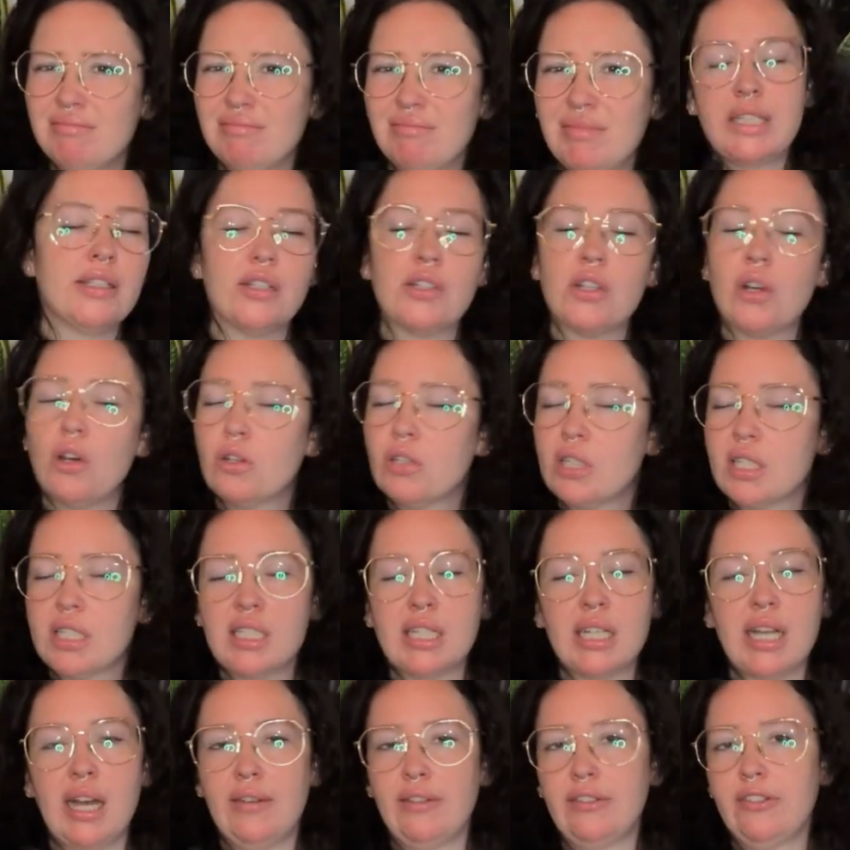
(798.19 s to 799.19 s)
This is all just
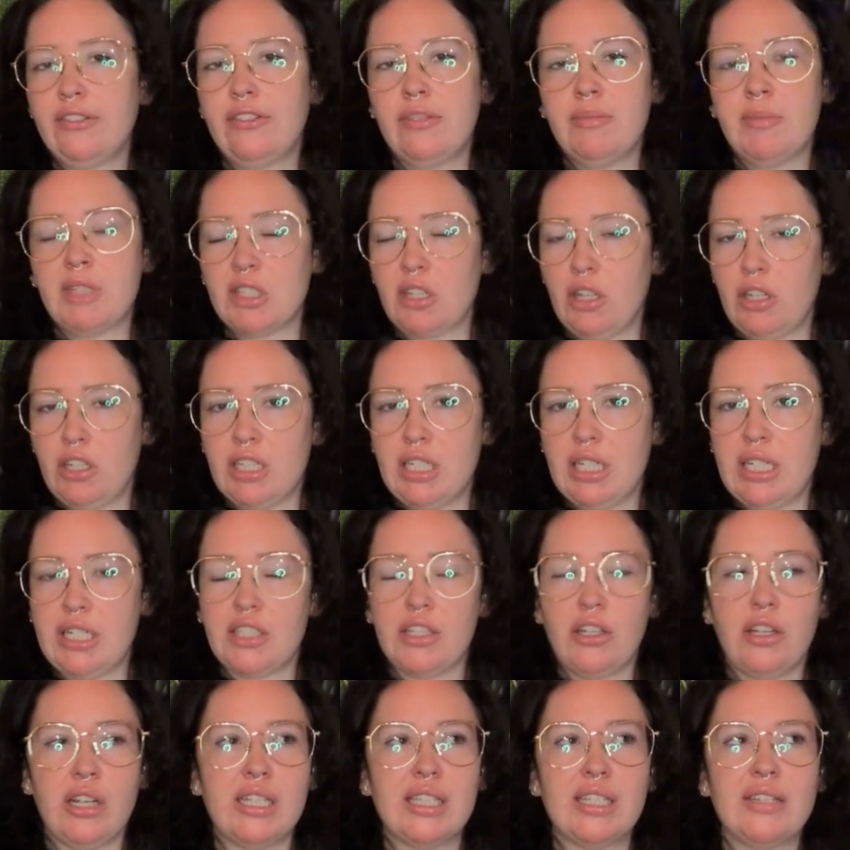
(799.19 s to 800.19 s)
a cover for misogyny,
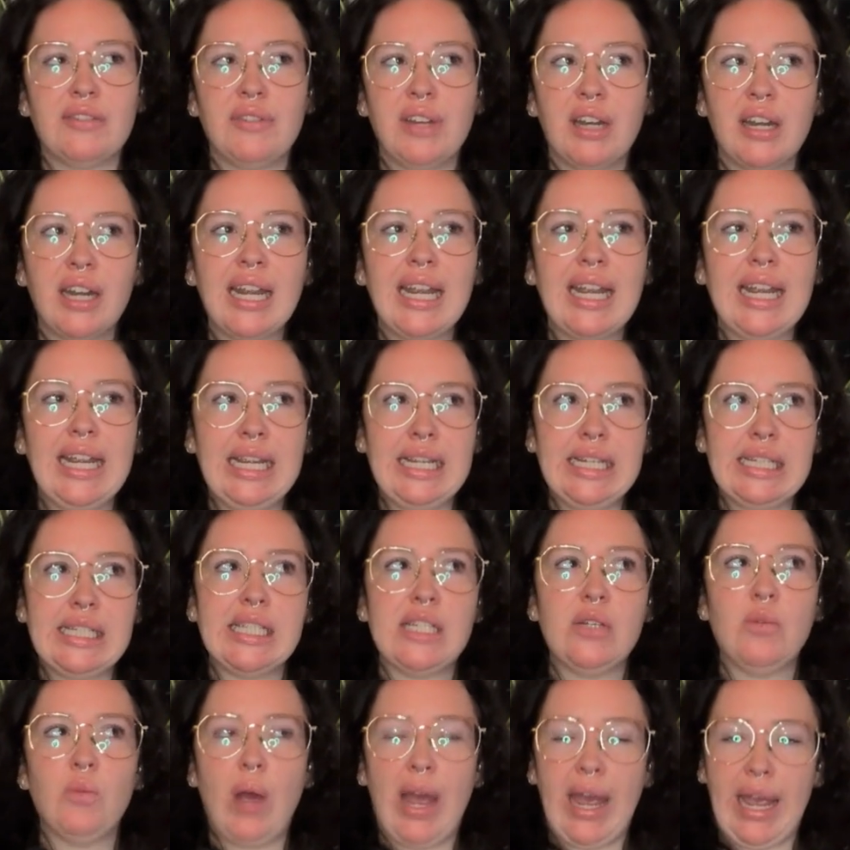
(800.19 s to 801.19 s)
so it's a very
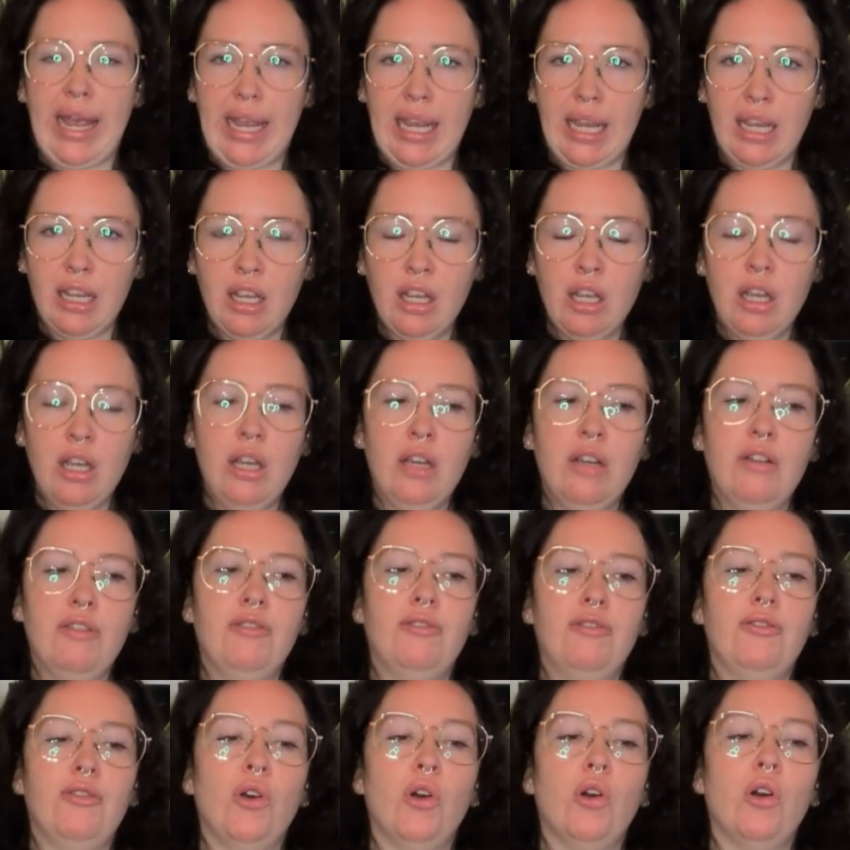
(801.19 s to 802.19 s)
easy way
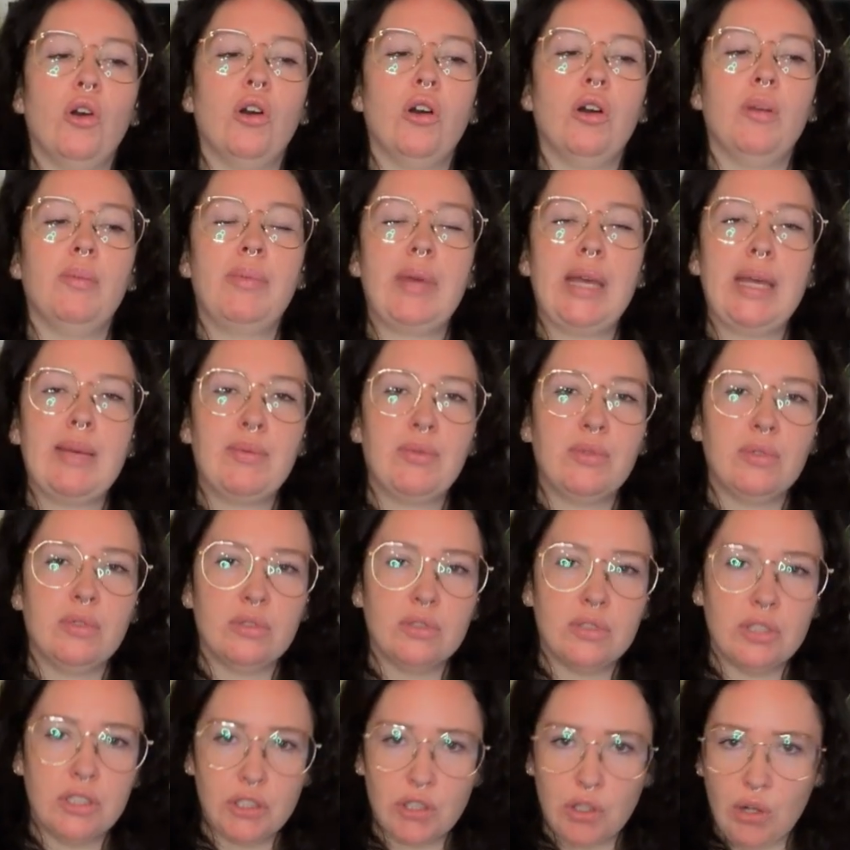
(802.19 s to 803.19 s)
for people
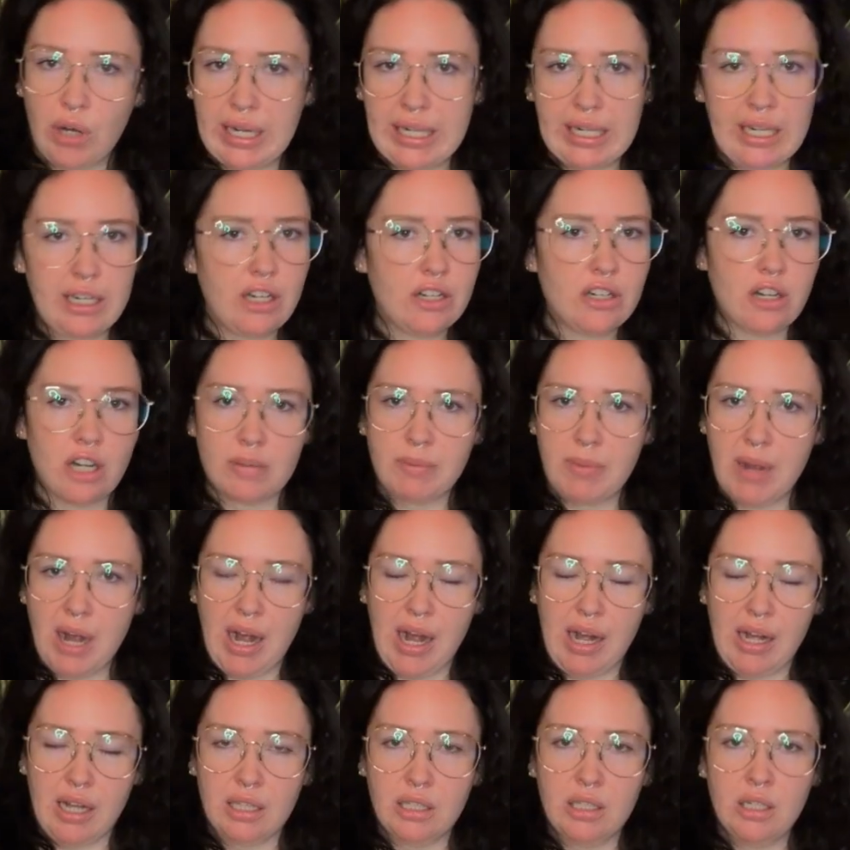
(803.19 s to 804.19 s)
to join in a dog
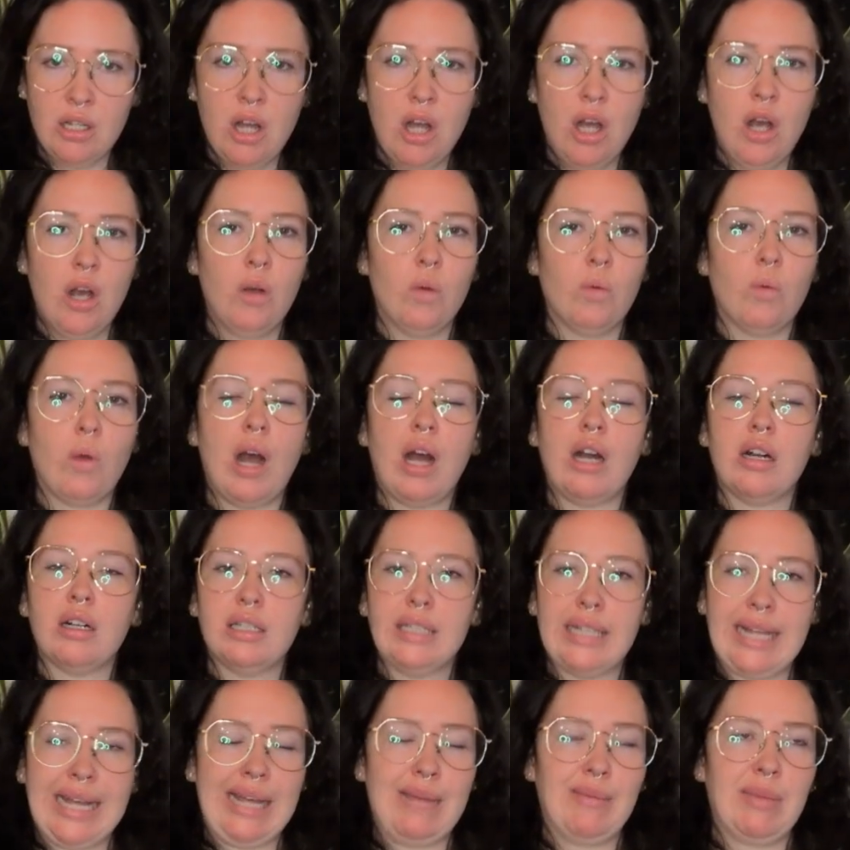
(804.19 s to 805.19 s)
pile while
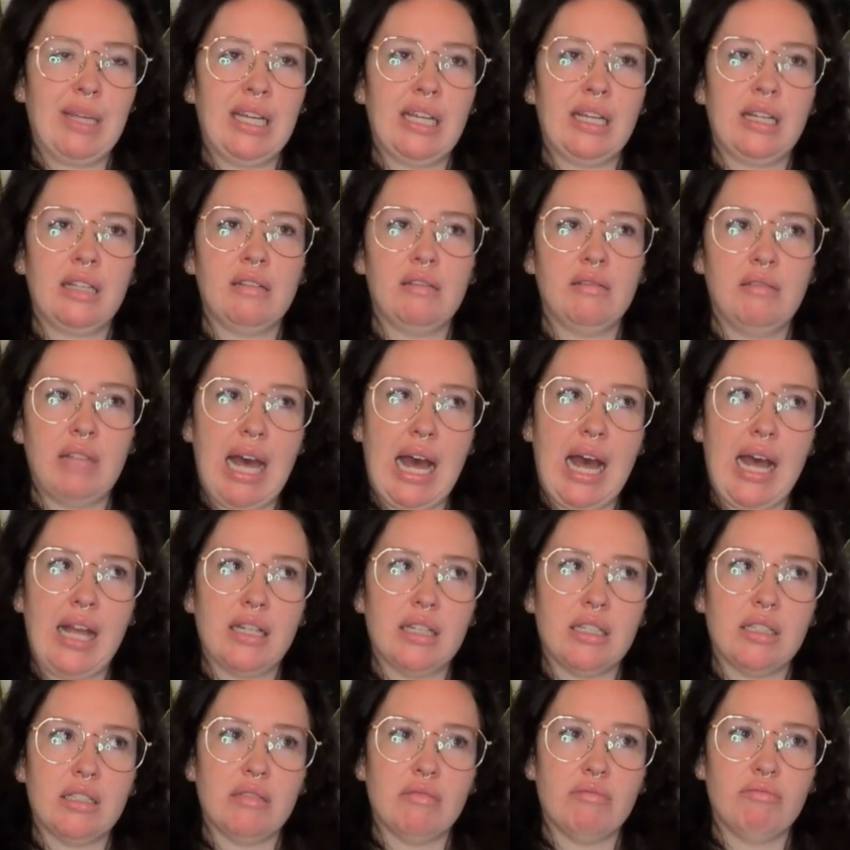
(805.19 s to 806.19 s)
claiming
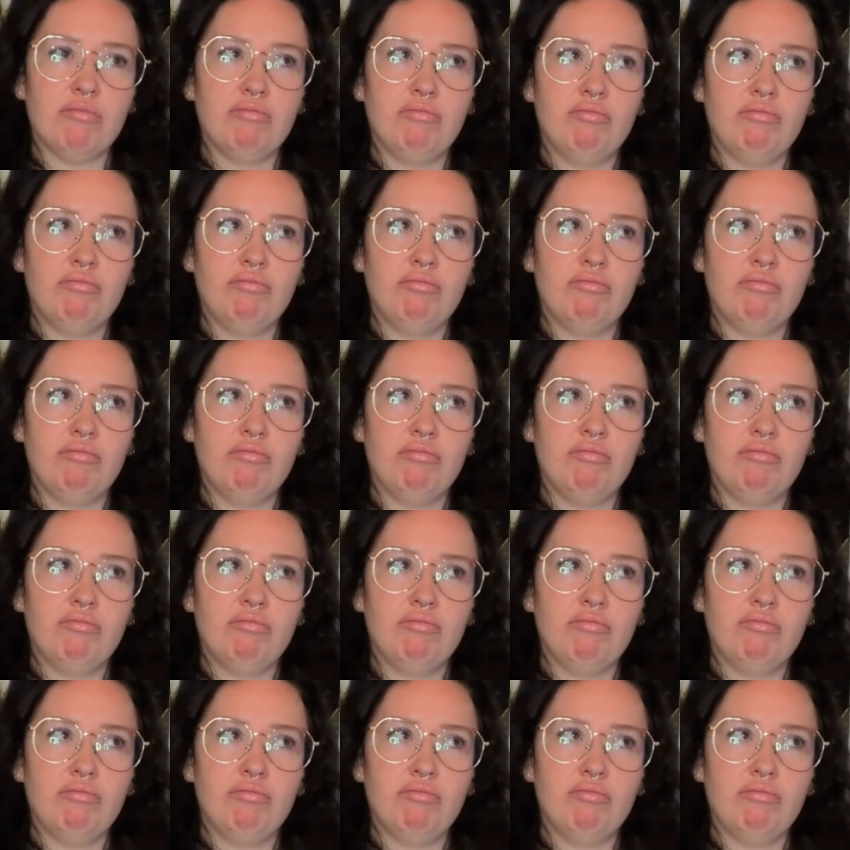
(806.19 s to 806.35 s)
that